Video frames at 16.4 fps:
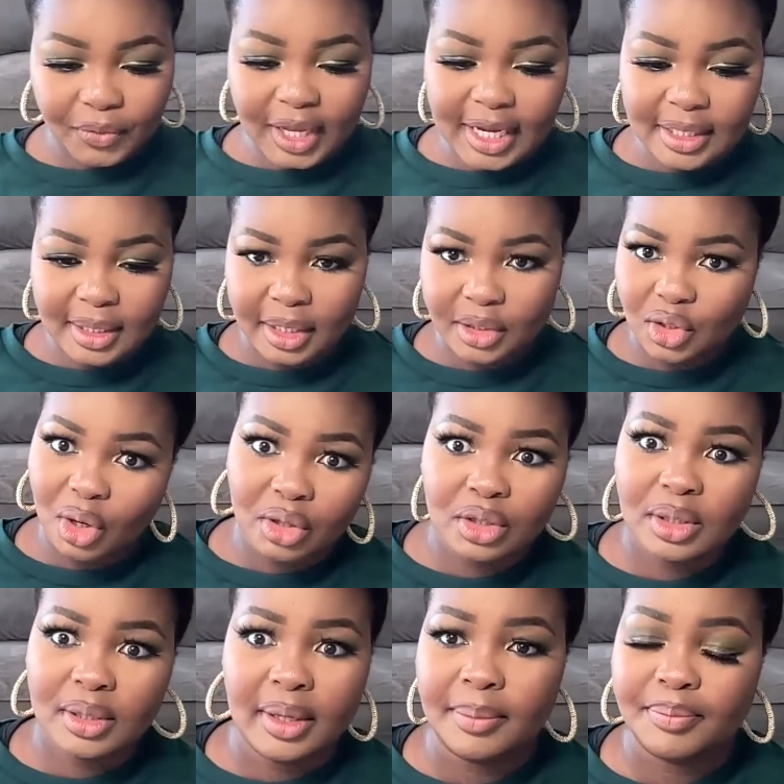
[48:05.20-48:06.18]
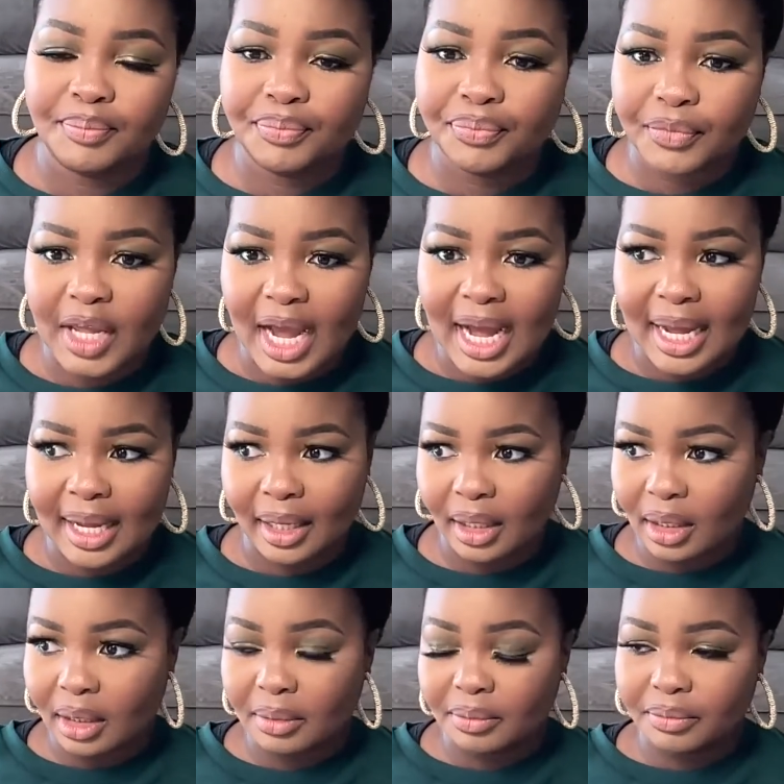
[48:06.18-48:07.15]
is I talk to them.
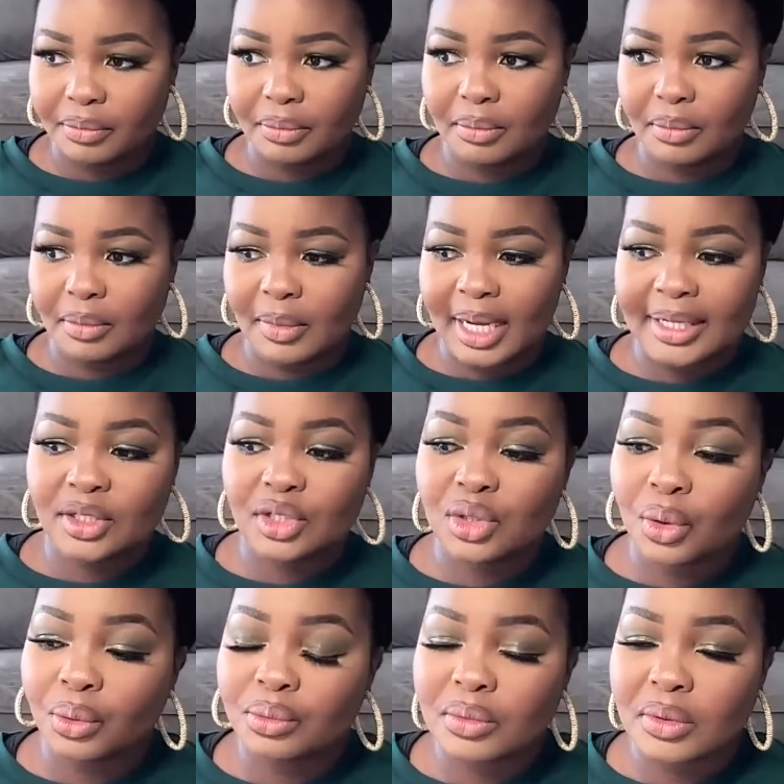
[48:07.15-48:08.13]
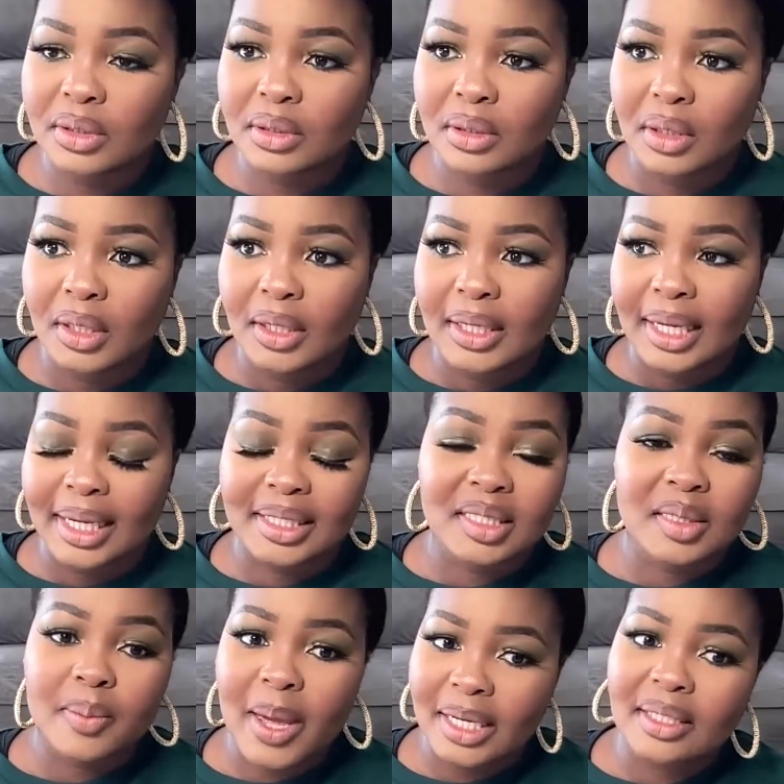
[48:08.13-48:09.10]
I don't
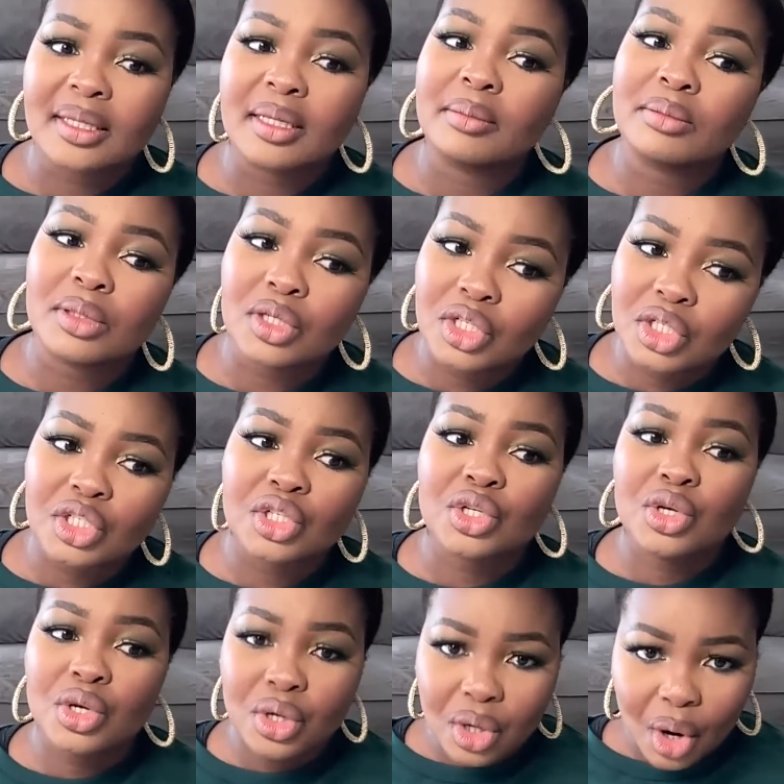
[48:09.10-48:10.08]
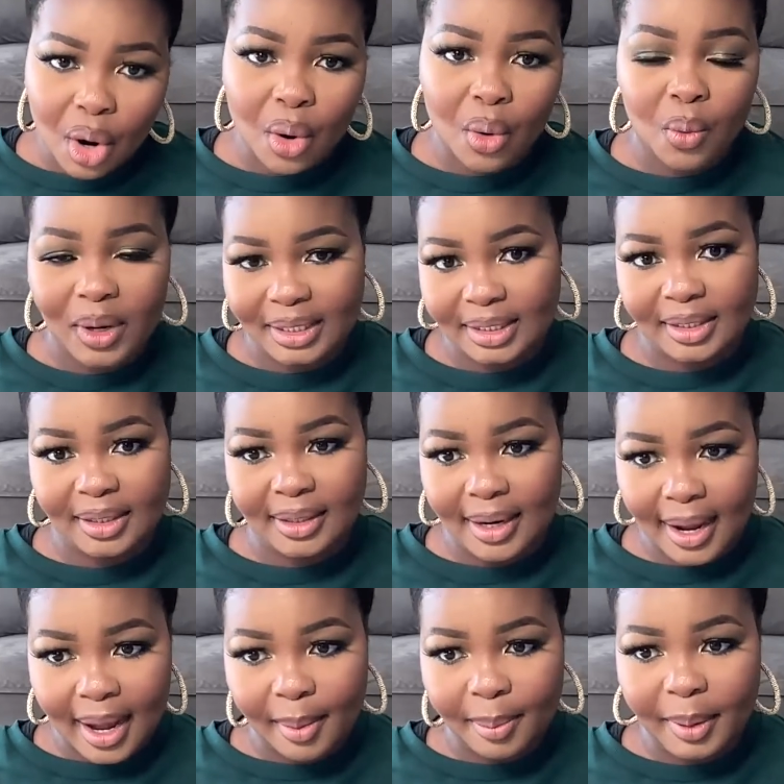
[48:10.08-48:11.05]
expect them to just know what's going to
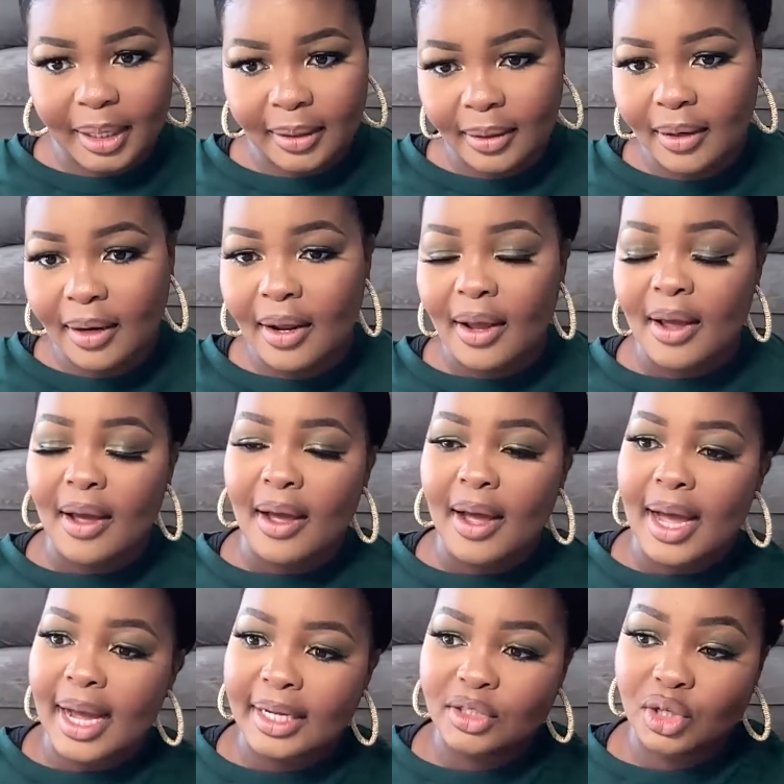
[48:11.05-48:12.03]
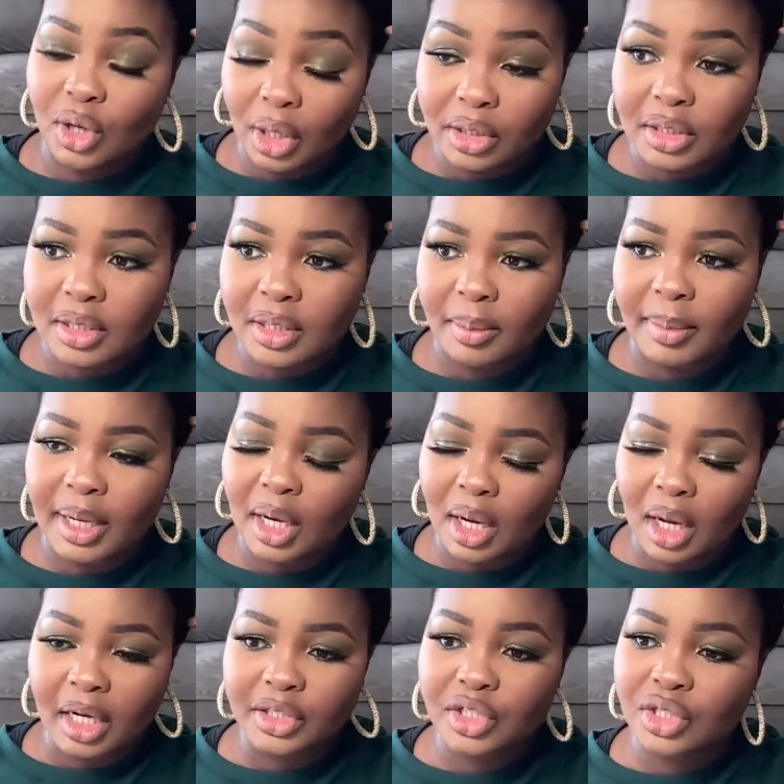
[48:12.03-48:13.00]
happen. I talk to them a
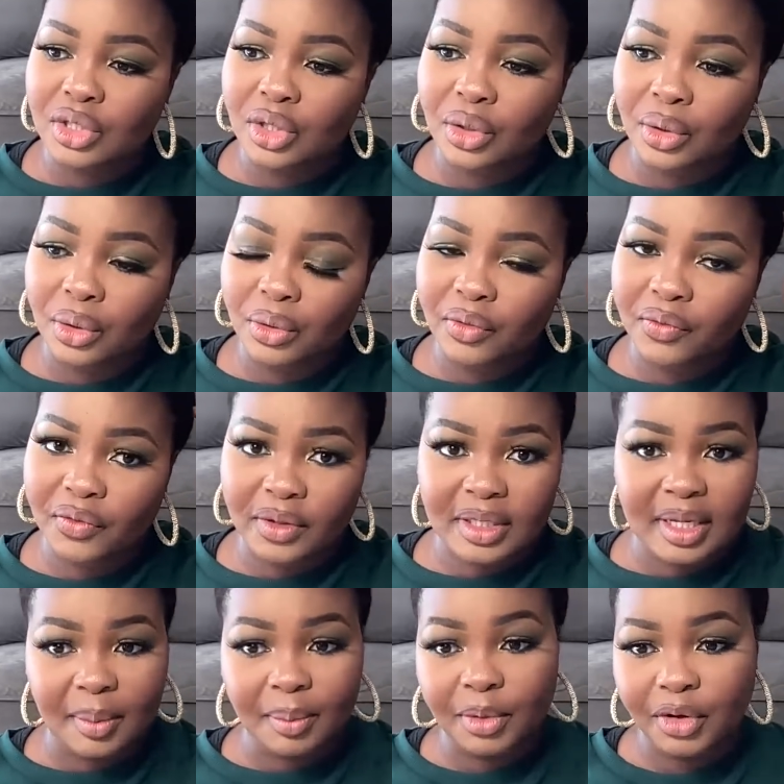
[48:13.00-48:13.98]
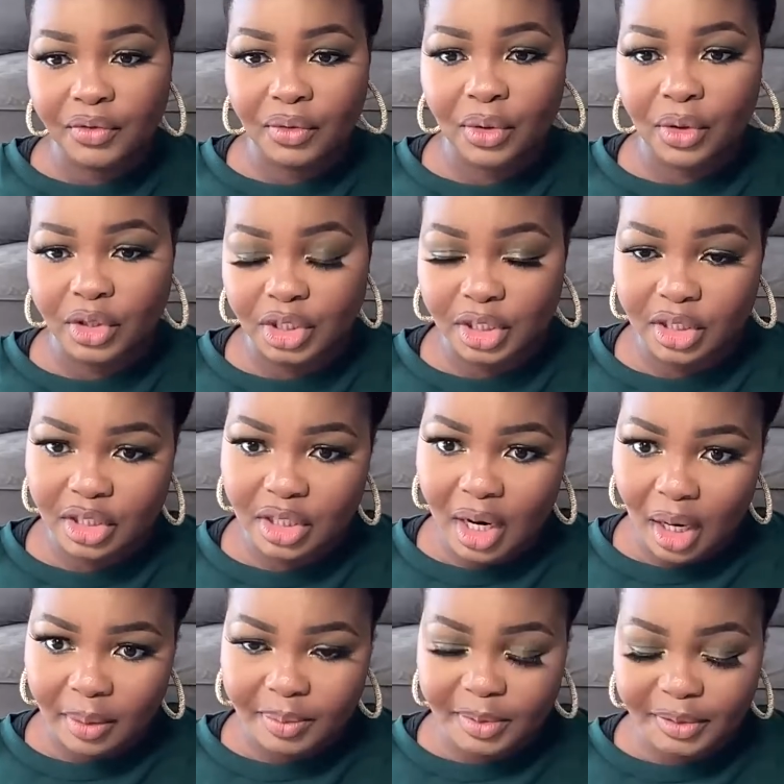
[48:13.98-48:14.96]
lot. So, for example, if you go to the
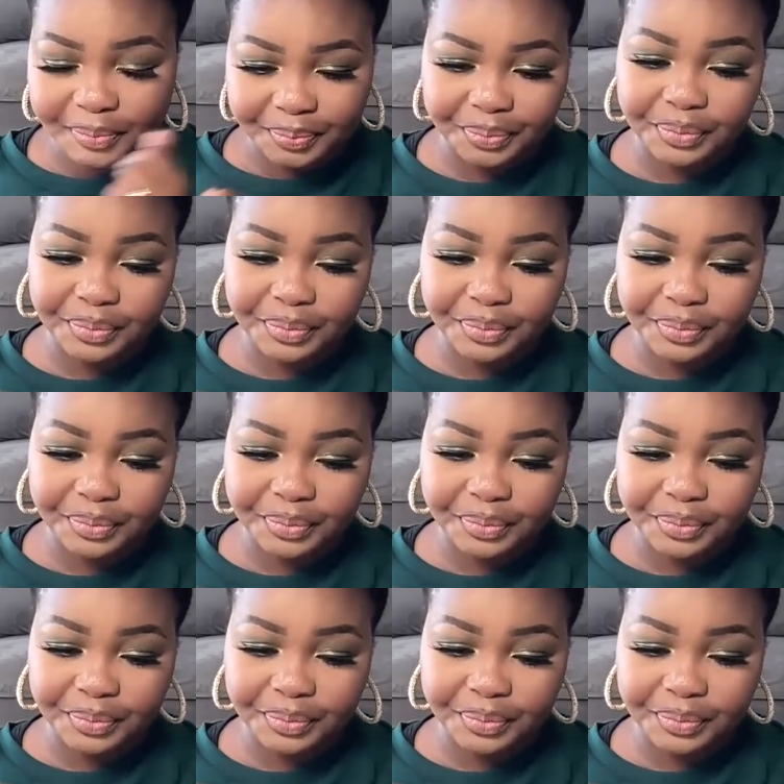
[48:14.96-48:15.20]
shops,